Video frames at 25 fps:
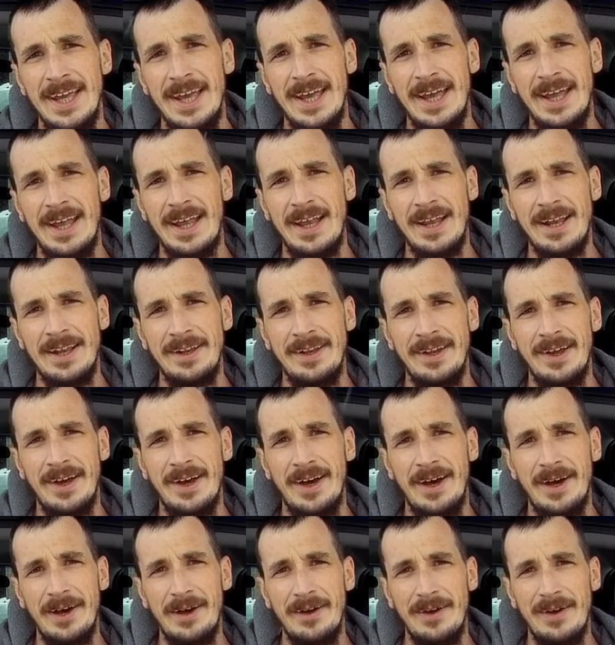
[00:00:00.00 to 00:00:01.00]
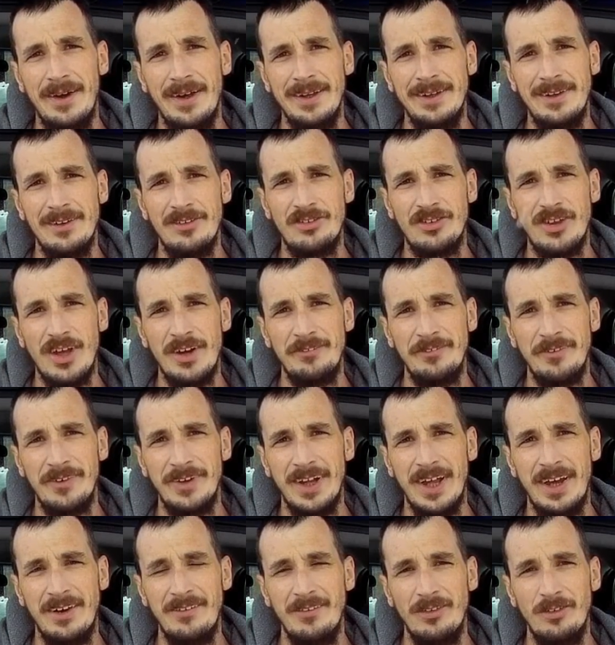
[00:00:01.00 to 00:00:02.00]
and I discovered
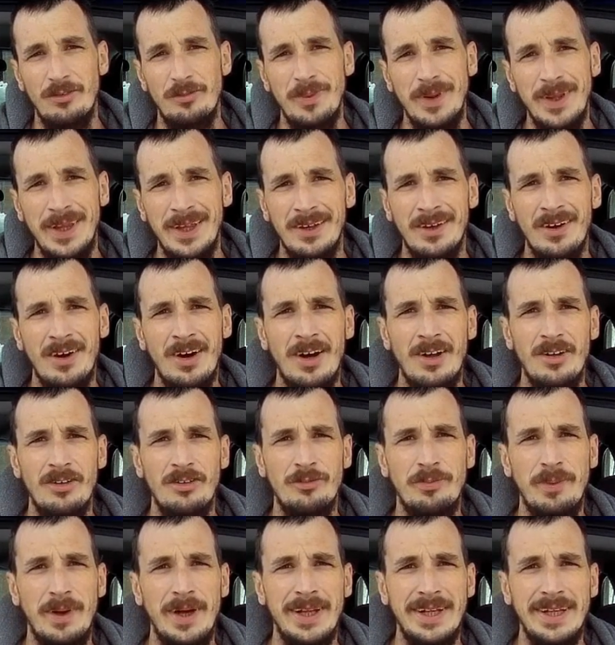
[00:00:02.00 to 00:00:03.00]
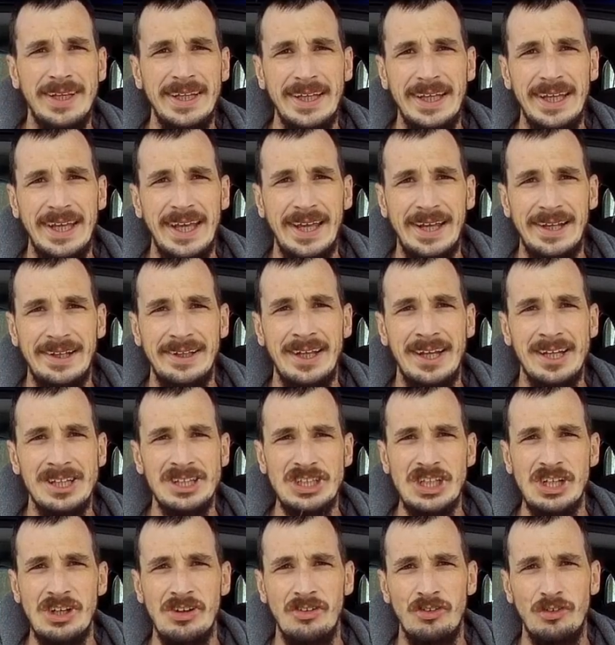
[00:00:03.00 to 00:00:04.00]
that was being caused by the
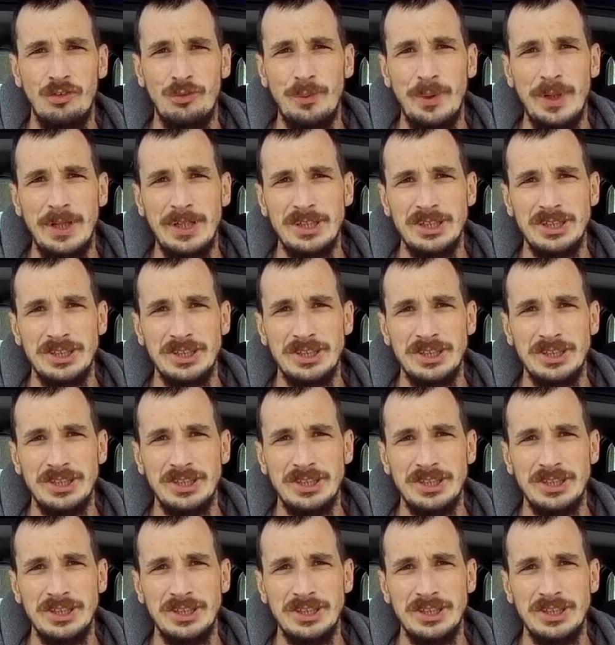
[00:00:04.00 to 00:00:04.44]
ignition switch.